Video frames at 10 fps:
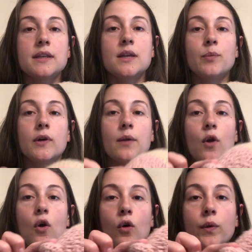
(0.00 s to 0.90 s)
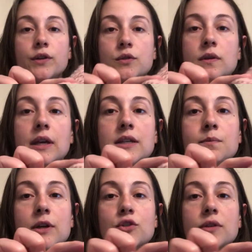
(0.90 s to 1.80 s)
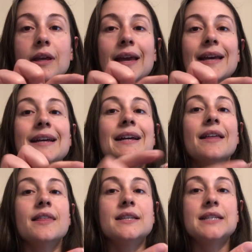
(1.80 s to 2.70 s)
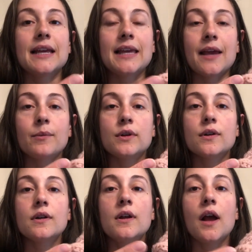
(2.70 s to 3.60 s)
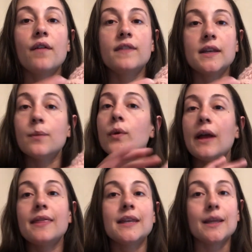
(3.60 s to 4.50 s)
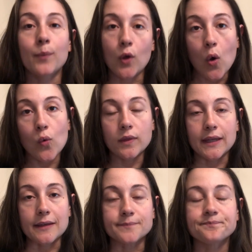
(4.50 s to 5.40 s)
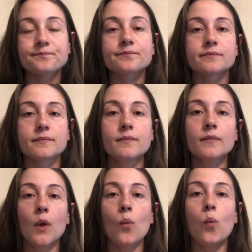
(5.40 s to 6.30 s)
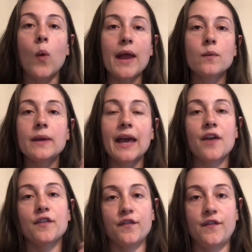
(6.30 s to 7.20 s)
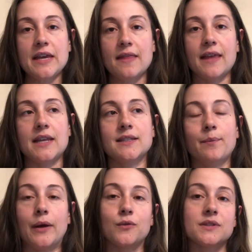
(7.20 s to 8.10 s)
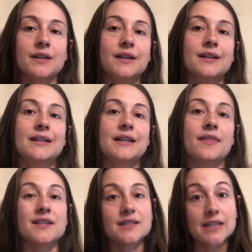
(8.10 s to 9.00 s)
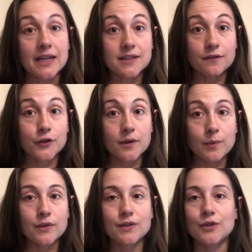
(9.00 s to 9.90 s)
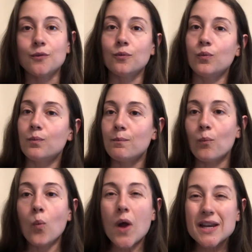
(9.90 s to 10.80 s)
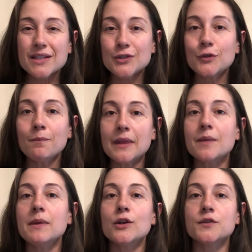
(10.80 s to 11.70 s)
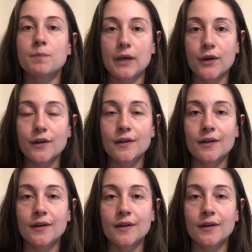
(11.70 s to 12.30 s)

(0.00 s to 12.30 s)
nipple, and all we're doing is measuring the diameter of the nipple and the nipple only. When we have a fit that is about the size of your nipple to 1 to 2 millimeters bigger,